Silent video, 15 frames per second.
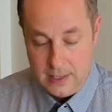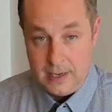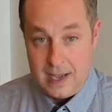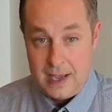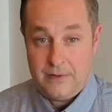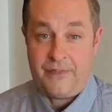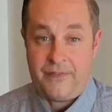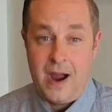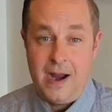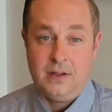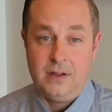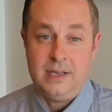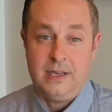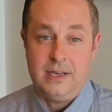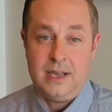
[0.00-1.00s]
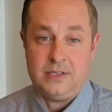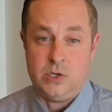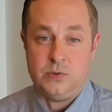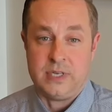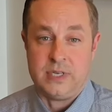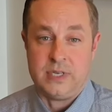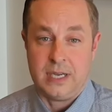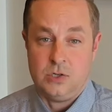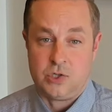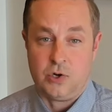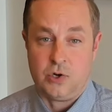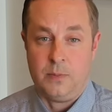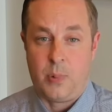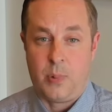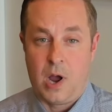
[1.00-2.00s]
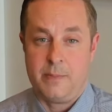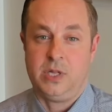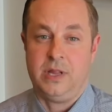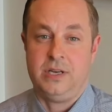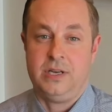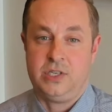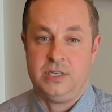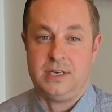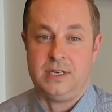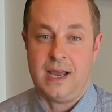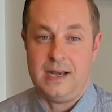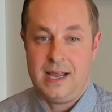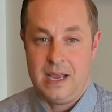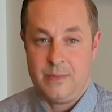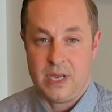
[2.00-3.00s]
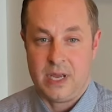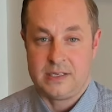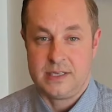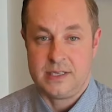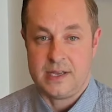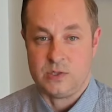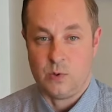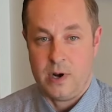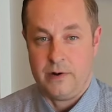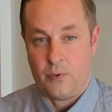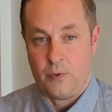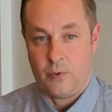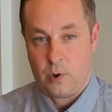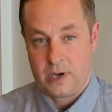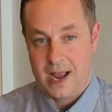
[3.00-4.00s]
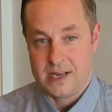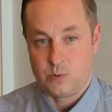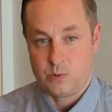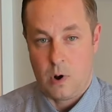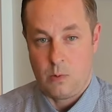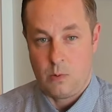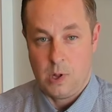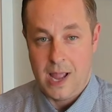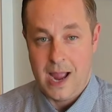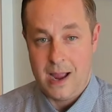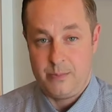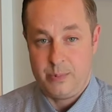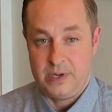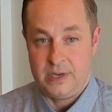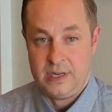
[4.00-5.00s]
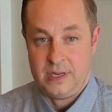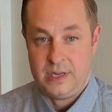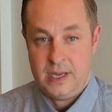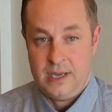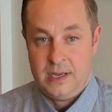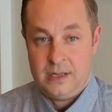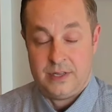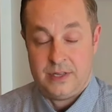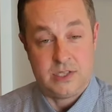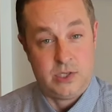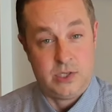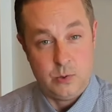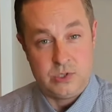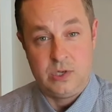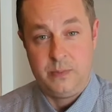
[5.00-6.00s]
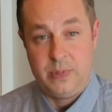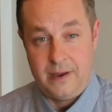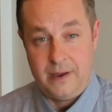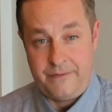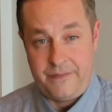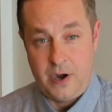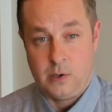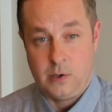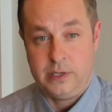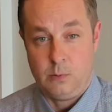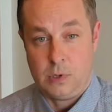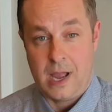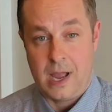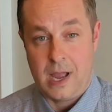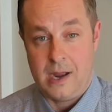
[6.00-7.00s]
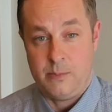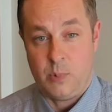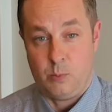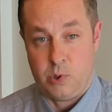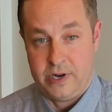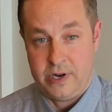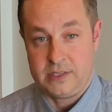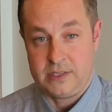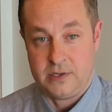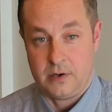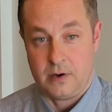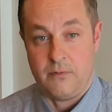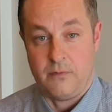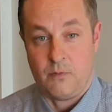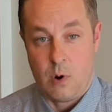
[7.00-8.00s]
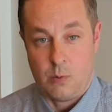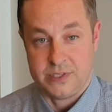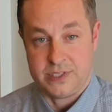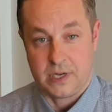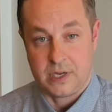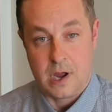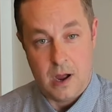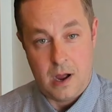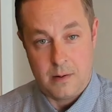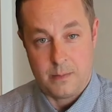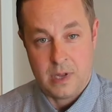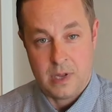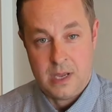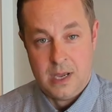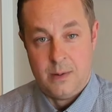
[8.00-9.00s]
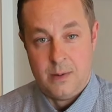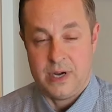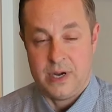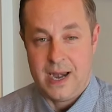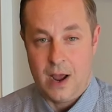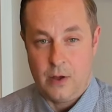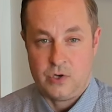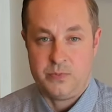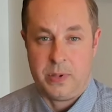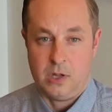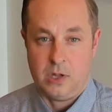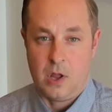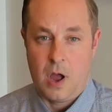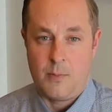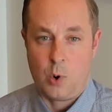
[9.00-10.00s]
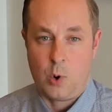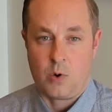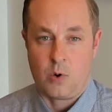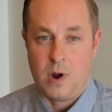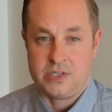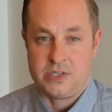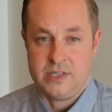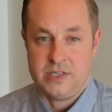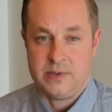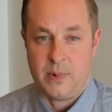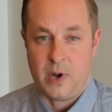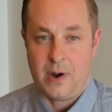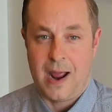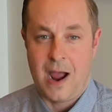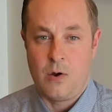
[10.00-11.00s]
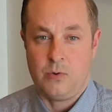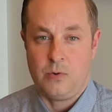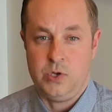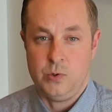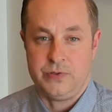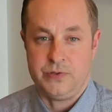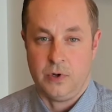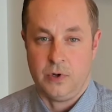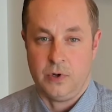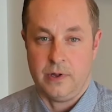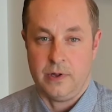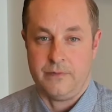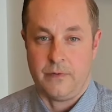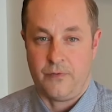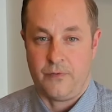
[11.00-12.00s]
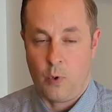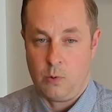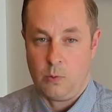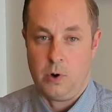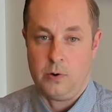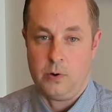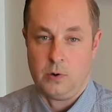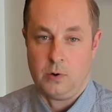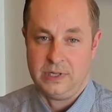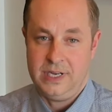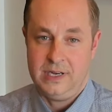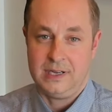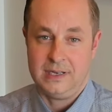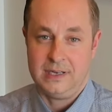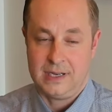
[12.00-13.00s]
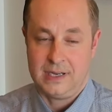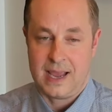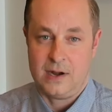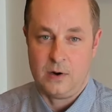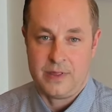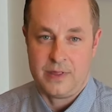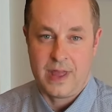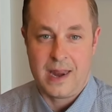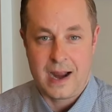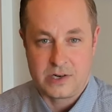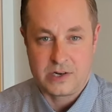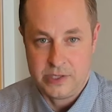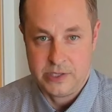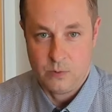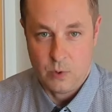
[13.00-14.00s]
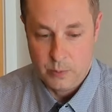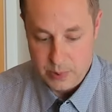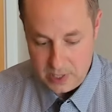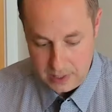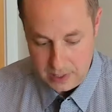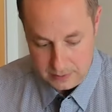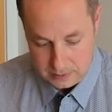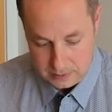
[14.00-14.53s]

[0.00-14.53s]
And finally, it's using insured population dynamics as a way to forecast what will happen. This used to be a fairly reliable predictor of what was to come, but now there's been a lot more questions about how useful of a forward or leading indicator that actually will be.